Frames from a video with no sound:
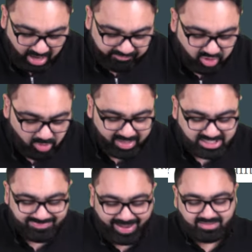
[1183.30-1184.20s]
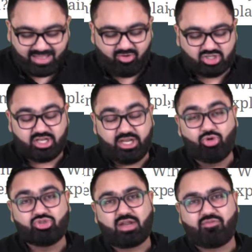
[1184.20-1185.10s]
A few months back, there was a
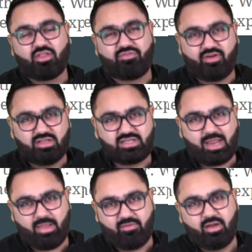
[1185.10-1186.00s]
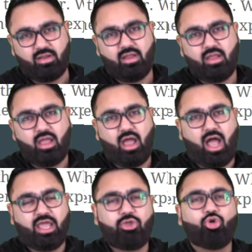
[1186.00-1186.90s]
news that for the first time ever,
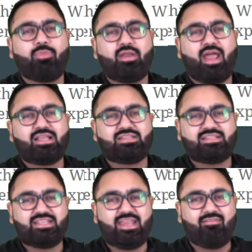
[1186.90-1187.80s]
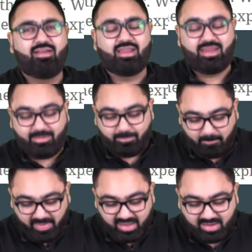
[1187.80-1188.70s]
a human has received a
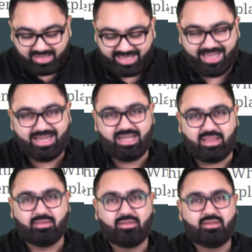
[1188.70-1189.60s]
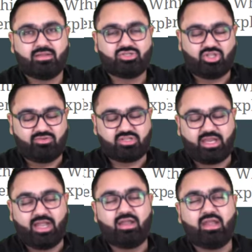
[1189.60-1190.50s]
pig kidney. So there was a
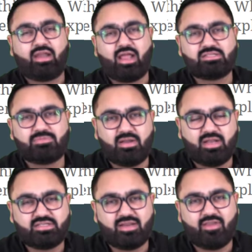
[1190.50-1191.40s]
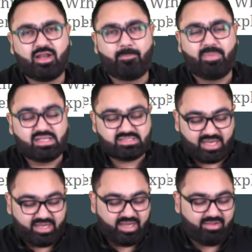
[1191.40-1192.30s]
kidney transplantation where a pig's
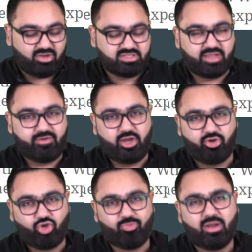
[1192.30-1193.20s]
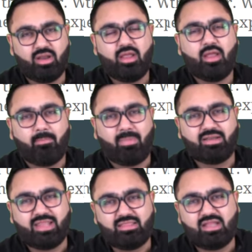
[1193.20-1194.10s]
kidney was given to a human.
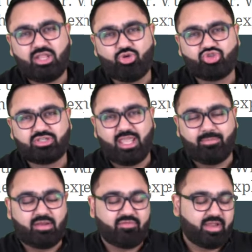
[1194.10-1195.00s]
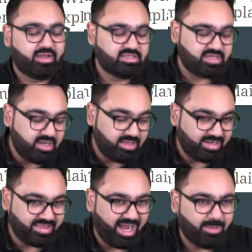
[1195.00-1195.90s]
But then the news came in very recently
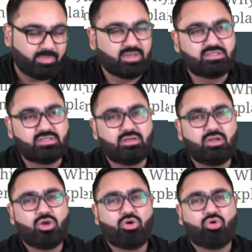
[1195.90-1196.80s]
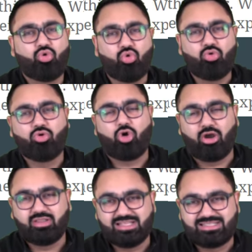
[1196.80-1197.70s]
that that person who
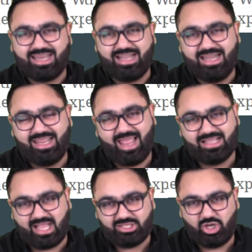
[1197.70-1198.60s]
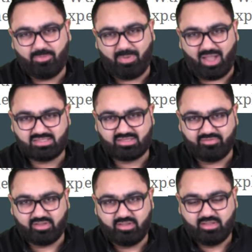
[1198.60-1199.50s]
got this kidney has actually passed
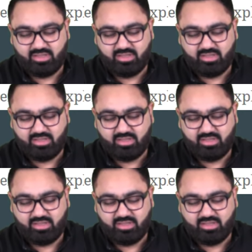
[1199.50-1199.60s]
away.